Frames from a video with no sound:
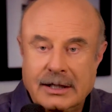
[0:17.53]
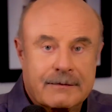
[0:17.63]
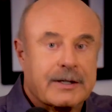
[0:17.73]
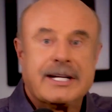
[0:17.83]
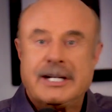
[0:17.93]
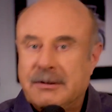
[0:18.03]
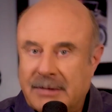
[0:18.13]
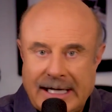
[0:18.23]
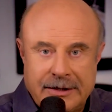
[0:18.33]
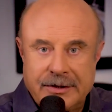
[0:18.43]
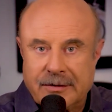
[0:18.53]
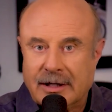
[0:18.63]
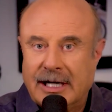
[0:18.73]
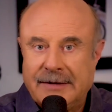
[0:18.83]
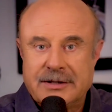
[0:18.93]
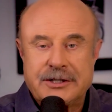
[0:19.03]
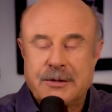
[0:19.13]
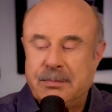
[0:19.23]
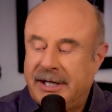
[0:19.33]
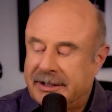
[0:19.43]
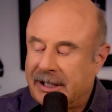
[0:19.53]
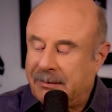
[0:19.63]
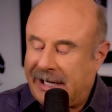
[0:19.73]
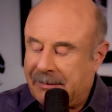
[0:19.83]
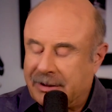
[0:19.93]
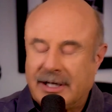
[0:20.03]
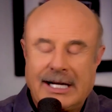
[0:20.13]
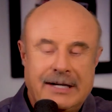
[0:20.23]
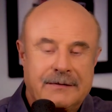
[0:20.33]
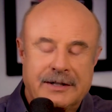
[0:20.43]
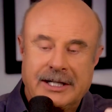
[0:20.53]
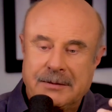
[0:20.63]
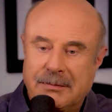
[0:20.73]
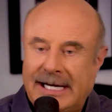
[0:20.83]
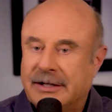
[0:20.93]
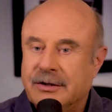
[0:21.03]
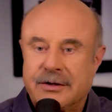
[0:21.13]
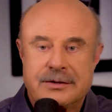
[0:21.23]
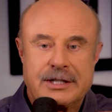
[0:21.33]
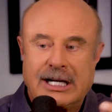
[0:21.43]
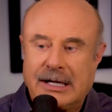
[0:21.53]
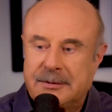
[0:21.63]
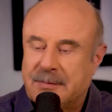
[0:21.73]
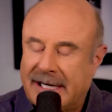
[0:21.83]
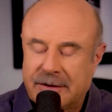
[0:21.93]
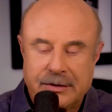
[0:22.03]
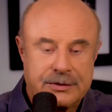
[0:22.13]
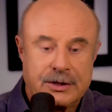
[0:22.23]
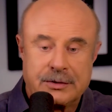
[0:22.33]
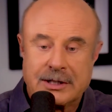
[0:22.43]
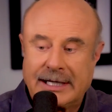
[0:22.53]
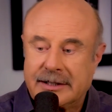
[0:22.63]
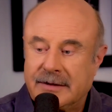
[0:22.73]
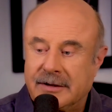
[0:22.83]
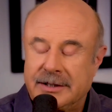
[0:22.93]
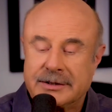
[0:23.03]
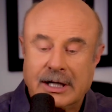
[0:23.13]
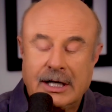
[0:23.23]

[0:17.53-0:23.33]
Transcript: for getting back to their life, such a pent up appetite for getting back to their jobs, back to their social activities,